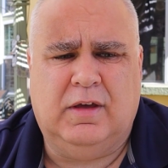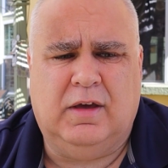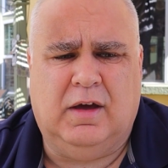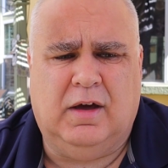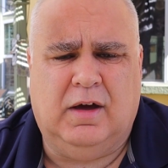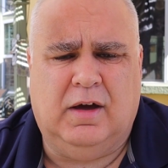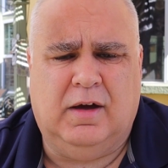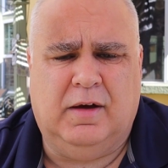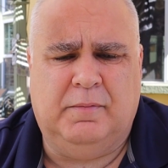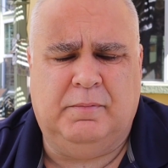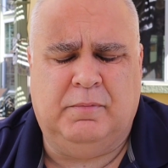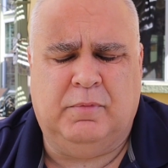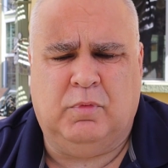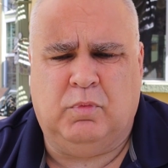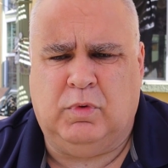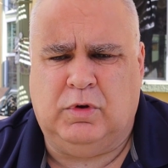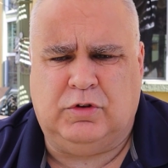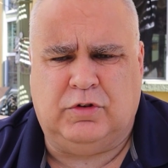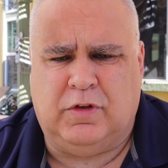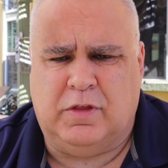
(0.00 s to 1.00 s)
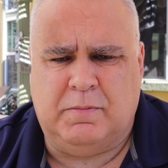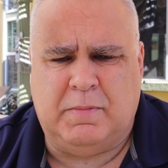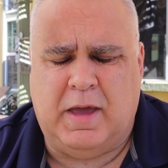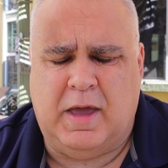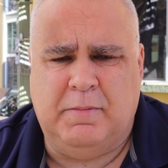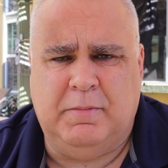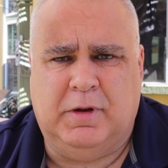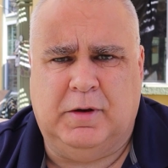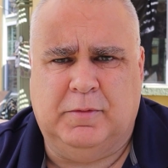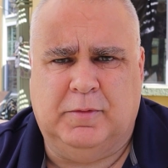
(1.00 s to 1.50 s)
which are the
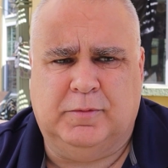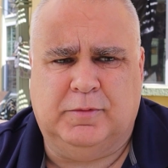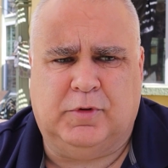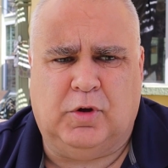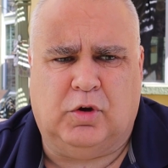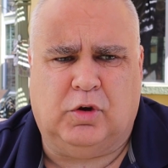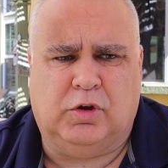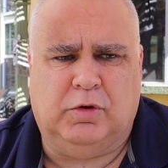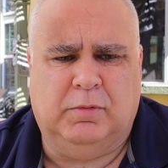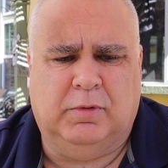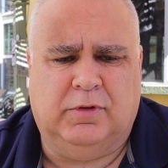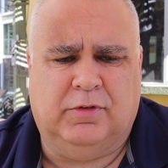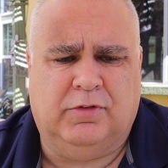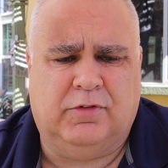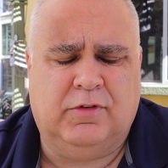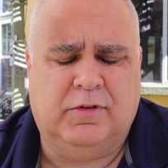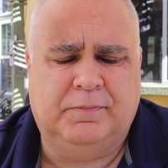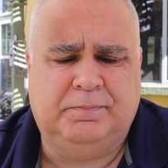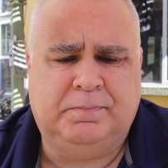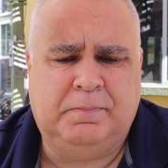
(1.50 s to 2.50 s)
bare minimum documents,